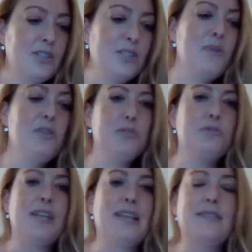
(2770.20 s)

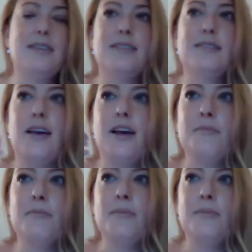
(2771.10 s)
spiritual senses
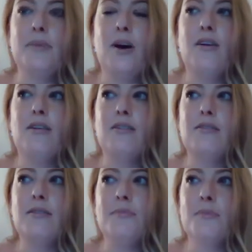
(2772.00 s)

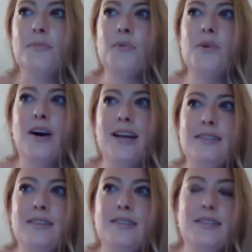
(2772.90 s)
are more
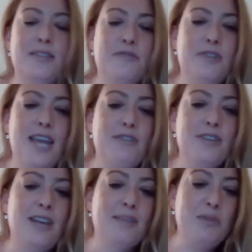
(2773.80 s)
heightened in different
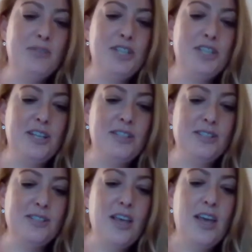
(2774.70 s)
areas. Like
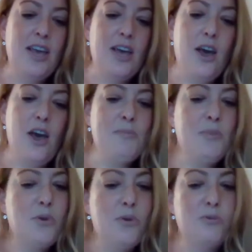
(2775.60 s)
musicians are
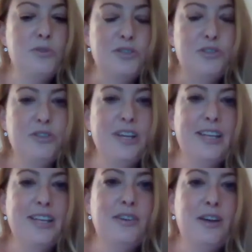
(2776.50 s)
more
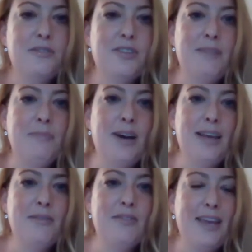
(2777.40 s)
auditory, so
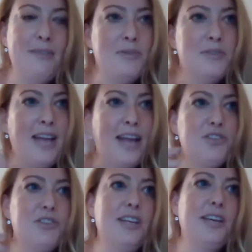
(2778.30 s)
they would
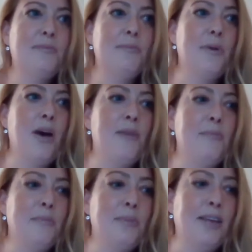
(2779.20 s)
naturally
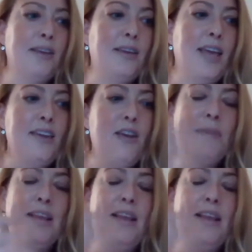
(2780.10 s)
hear